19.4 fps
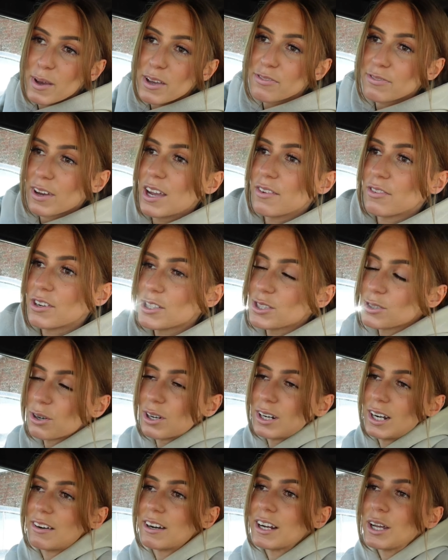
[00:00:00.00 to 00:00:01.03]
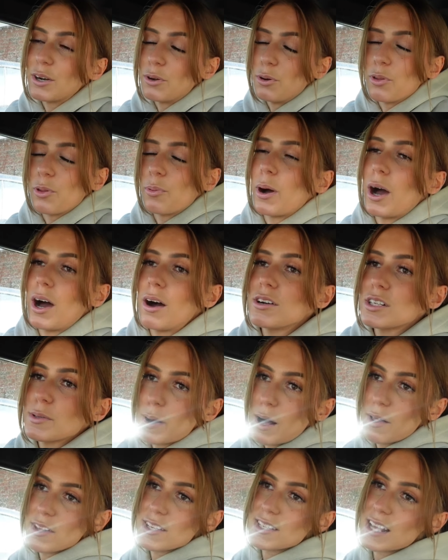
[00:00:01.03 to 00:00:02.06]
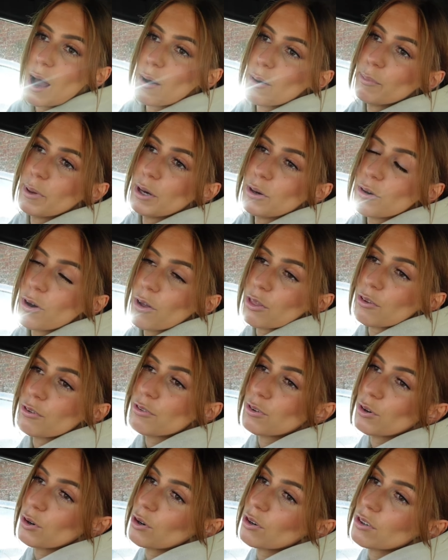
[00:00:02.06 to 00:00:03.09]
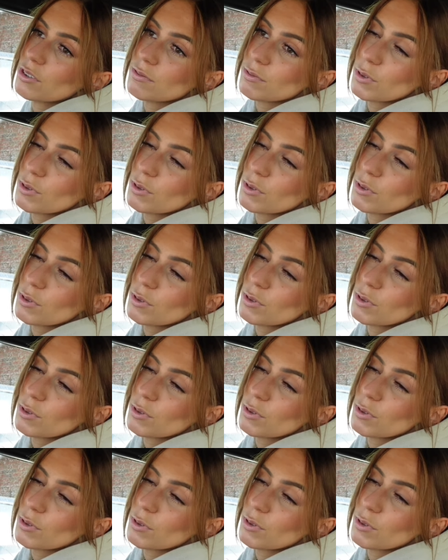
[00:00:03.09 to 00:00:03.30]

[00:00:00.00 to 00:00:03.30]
my favourite song lyric in all the world about the sour milk on the floor and